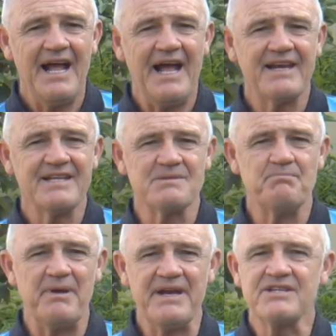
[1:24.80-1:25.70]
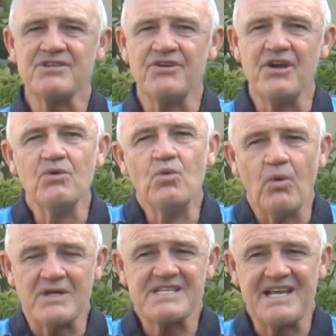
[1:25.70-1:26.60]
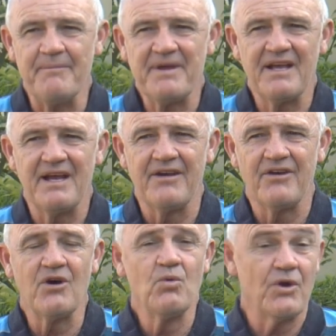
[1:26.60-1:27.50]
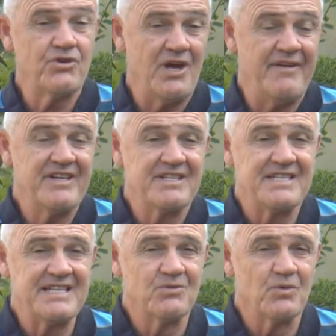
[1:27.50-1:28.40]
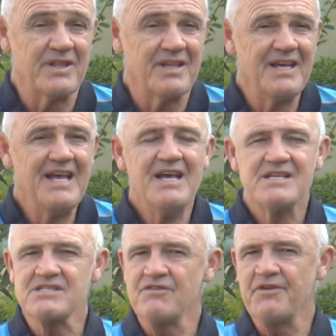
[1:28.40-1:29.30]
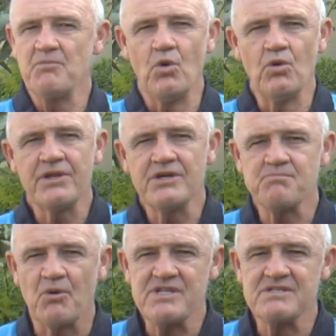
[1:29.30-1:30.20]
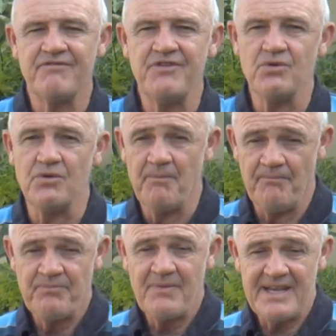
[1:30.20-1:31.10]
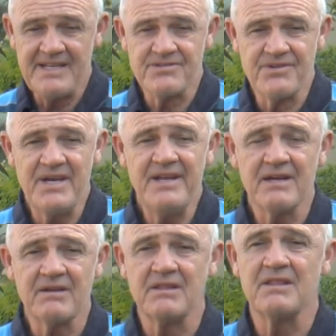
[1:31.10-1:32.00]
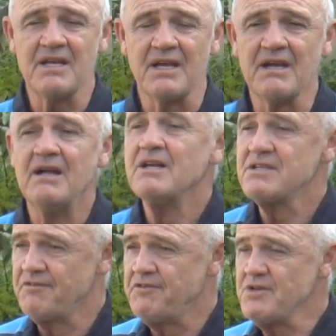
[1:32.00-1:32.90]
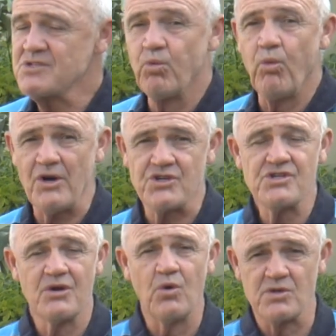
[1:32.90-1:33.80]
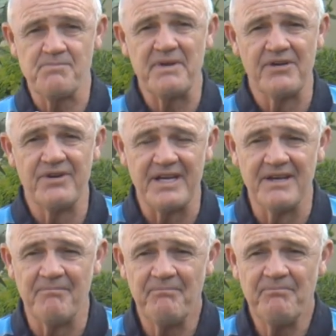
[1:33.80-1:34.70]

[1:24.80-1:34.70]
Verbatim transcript: and it's better to know what's coming and know what you're having to deal with. So from all those points of view, it's really a good thing to first watch the horse being ridden.